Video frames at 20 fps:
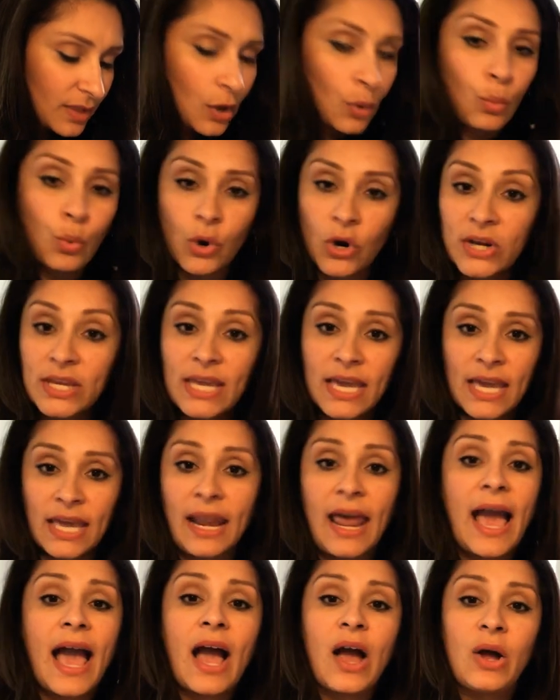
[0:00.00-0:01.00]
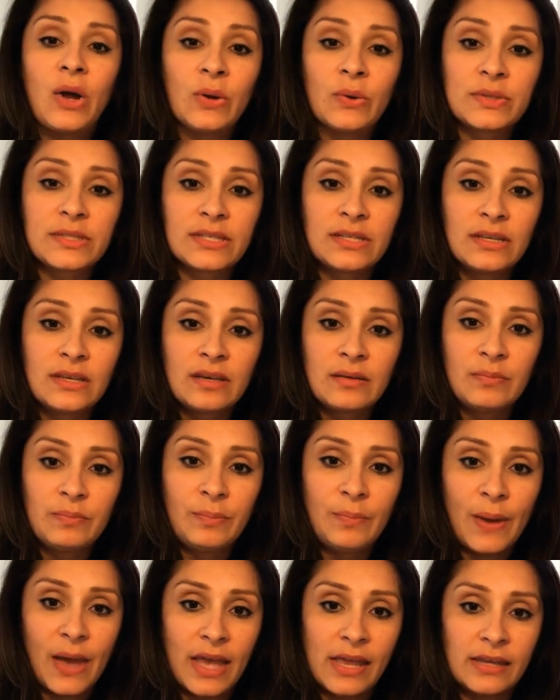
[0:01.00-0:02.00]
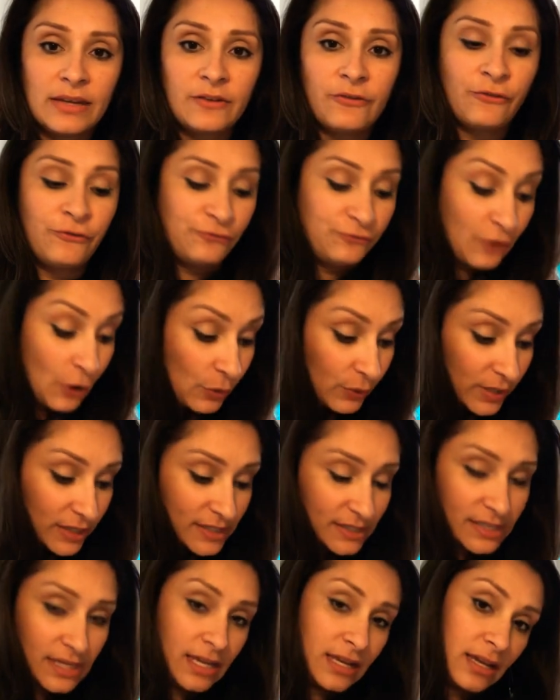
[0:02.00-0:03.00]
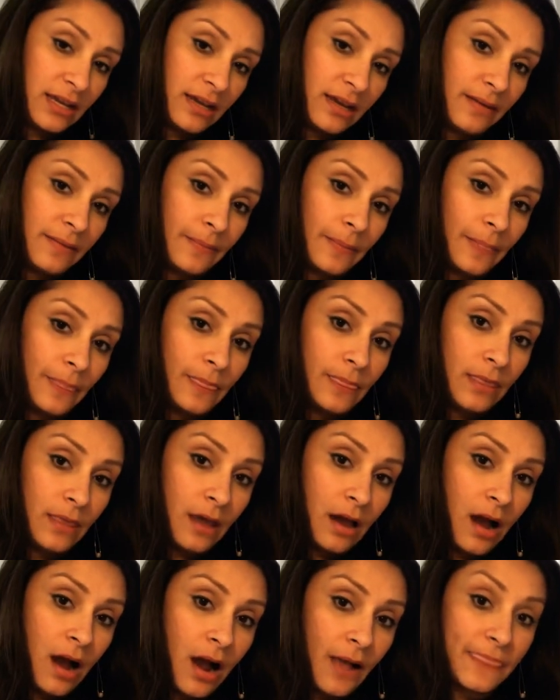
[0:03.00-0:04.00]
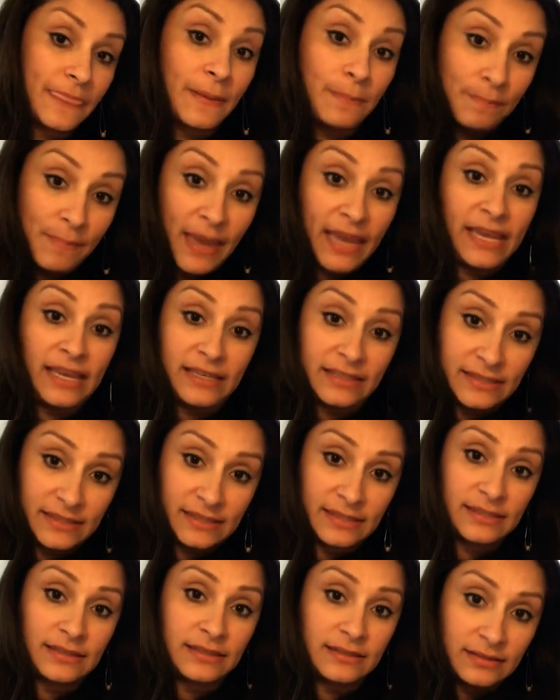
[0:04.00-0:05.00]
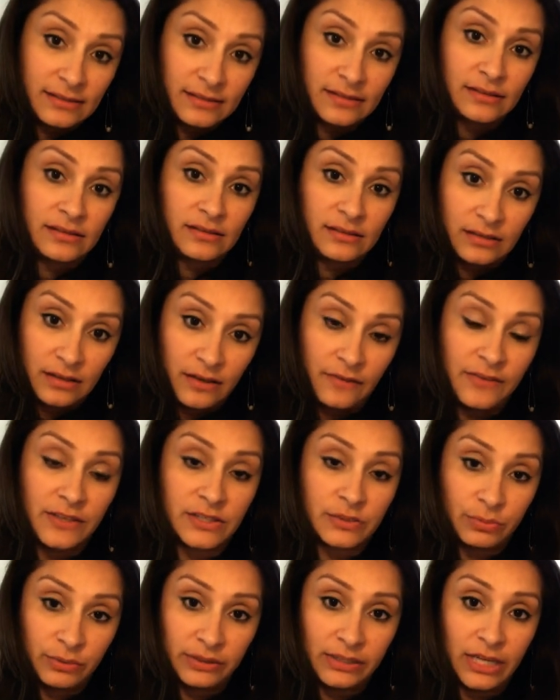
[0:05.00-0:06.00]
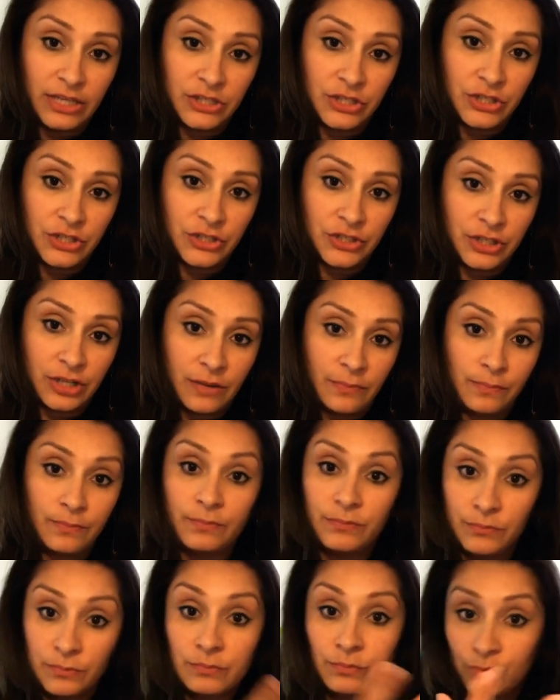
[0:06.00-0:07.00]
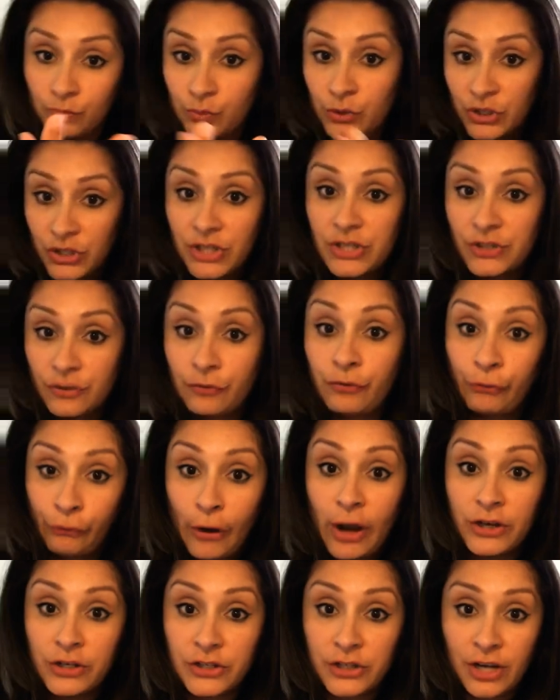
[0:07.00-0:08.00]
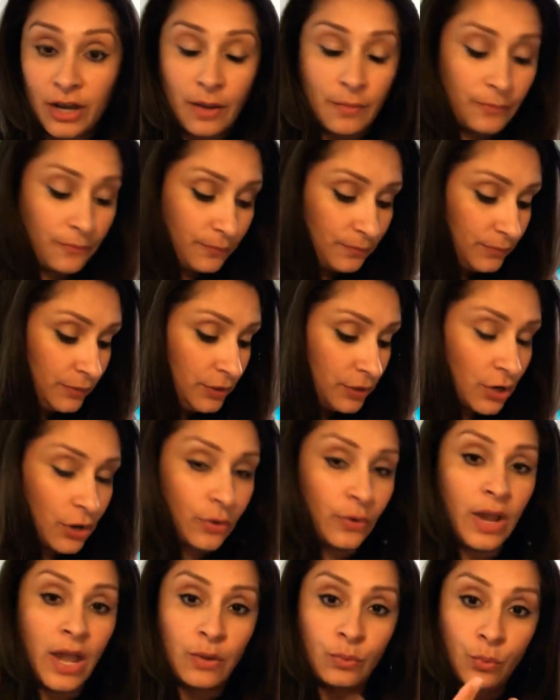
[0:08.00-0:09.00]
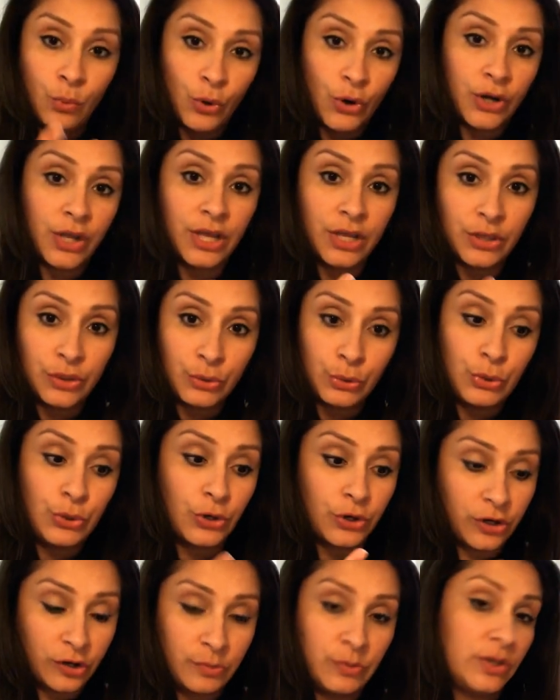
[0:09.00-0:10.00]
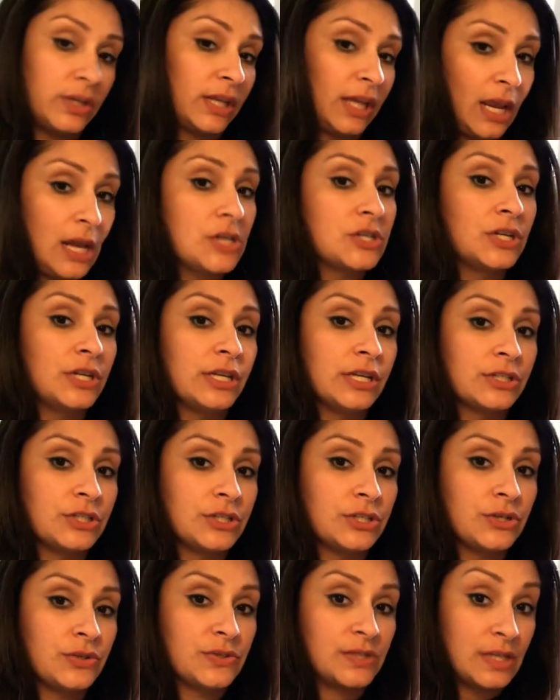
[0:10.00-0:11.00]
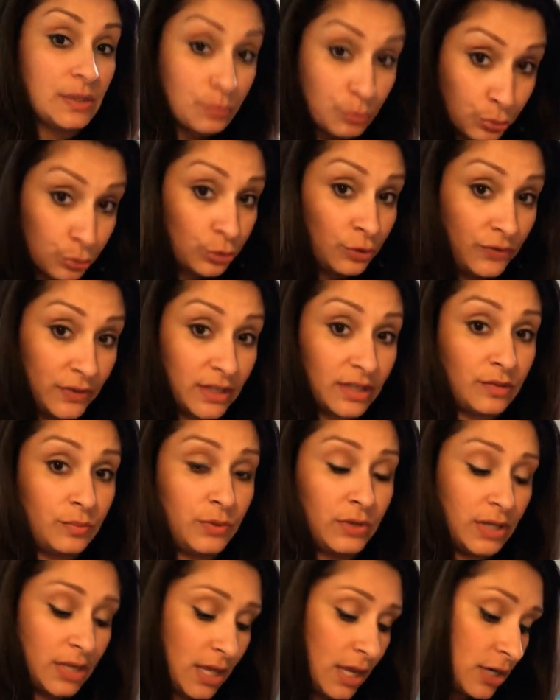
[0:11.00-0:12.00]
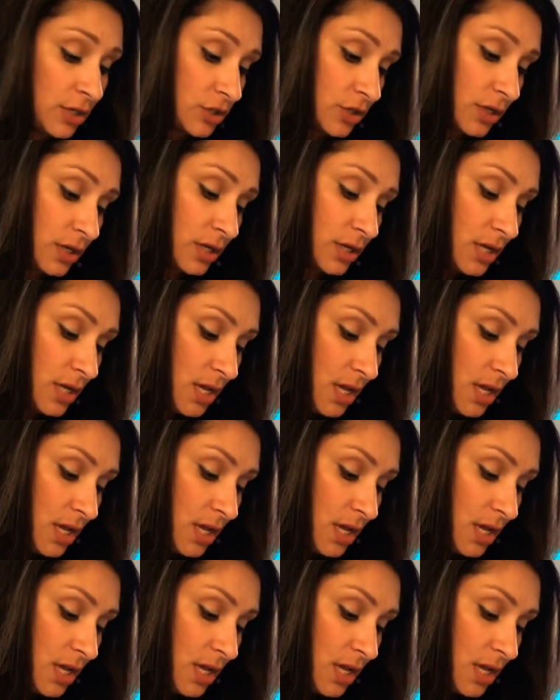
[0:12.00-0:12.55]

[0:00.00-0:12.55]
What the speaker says: working it out, but focusing on the base of this relationship, which is friendship, and working through your communication issues and improving communication